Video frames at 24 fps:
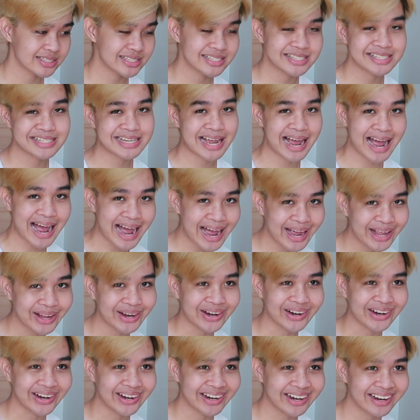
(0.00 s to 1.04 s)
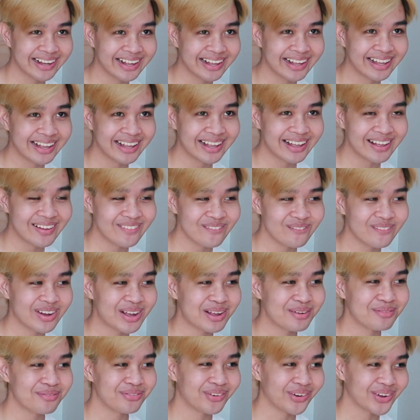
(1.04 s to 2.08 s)
tire my
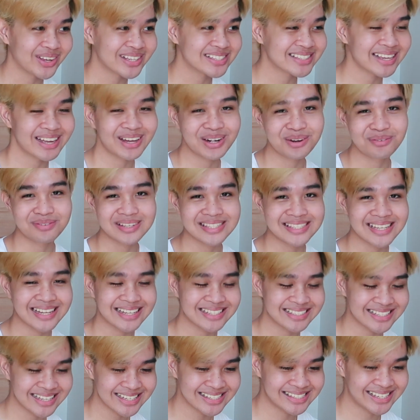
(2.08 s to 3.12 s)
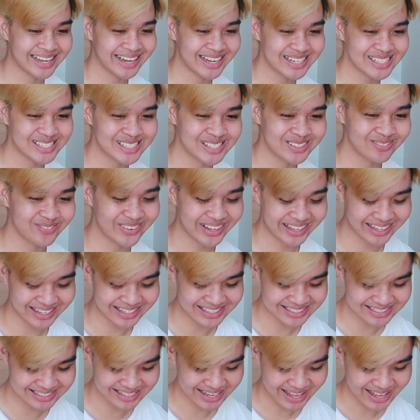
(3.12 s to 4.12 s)
voice out of its existence because